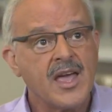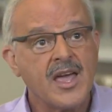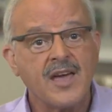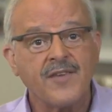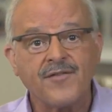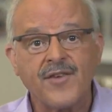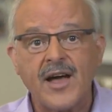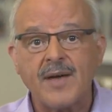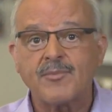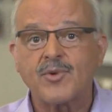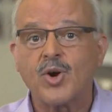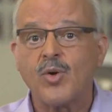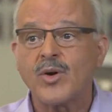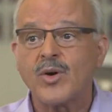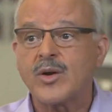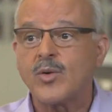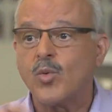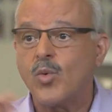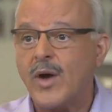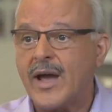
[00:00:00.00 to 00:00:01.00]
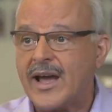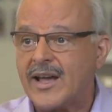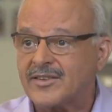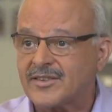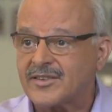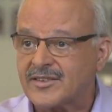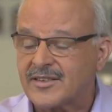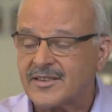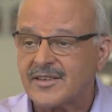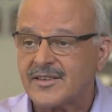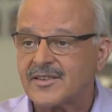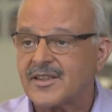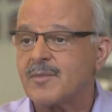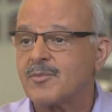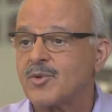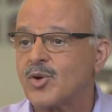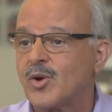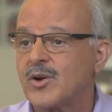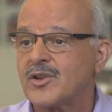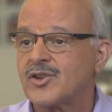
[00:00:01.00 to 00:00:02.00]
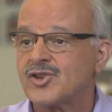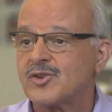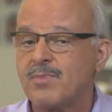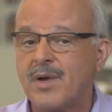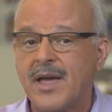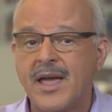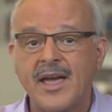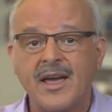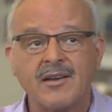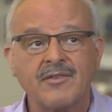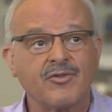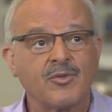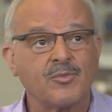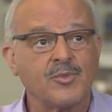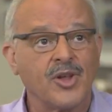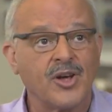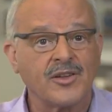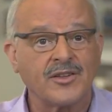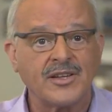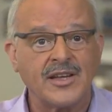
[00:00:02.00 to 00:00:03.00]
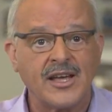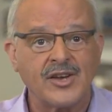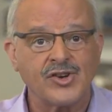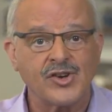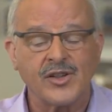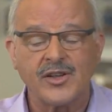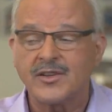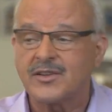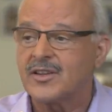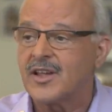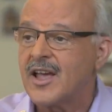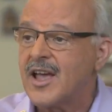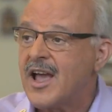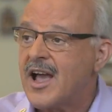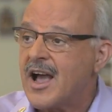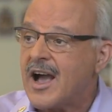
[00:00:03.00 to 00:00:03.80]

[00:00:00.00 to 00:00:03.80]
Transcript: If I'm going west, say I'm going to Japan from Los Angeles,